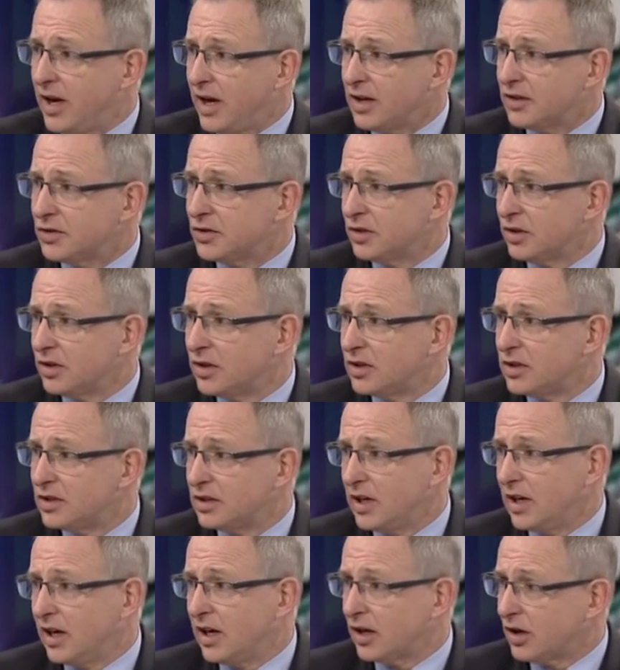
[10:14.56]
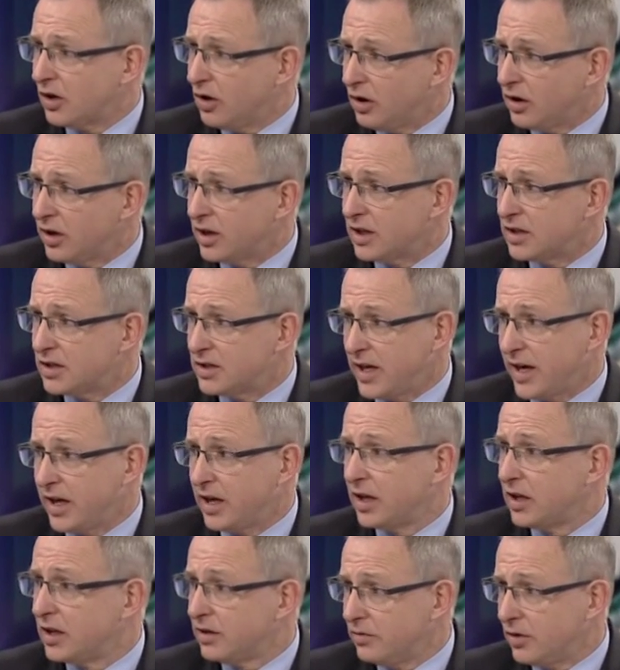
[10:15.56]
Some excellent colleagues,
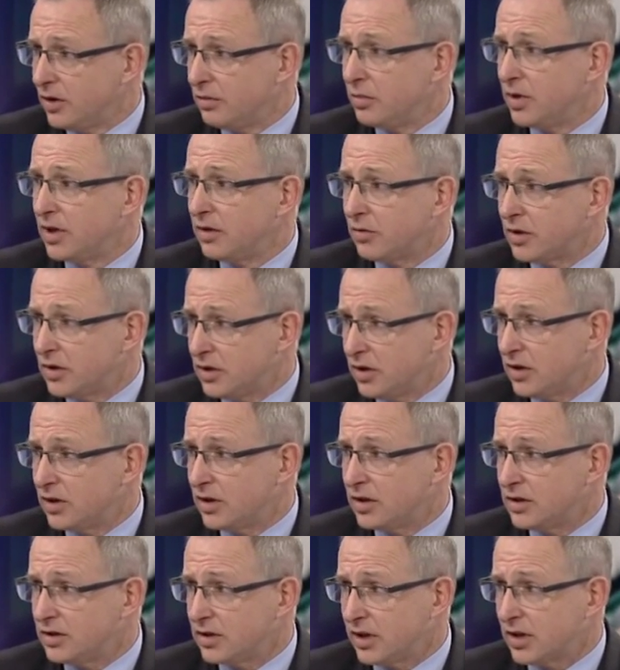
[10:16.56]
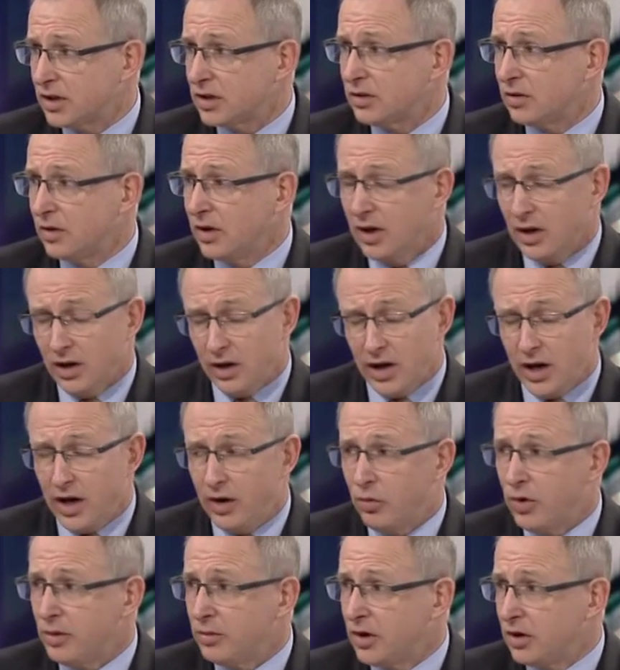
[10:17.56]
sadly, have not been returned at this election.
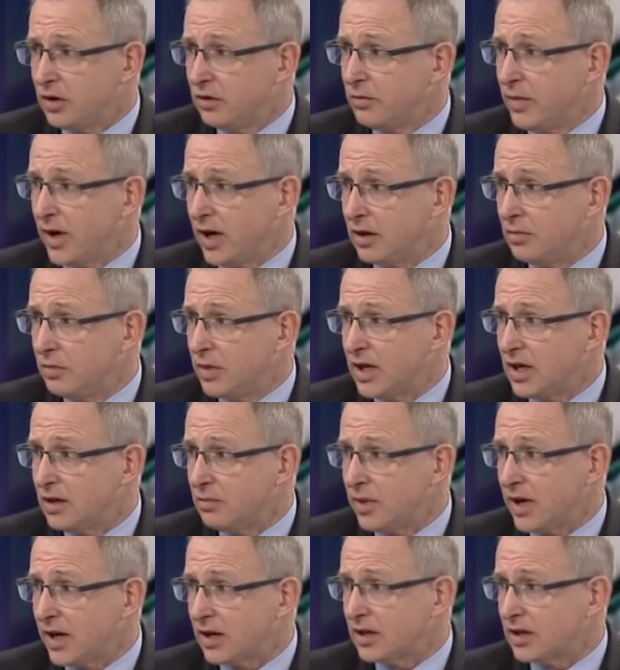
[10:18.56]
Women who've made a big impact.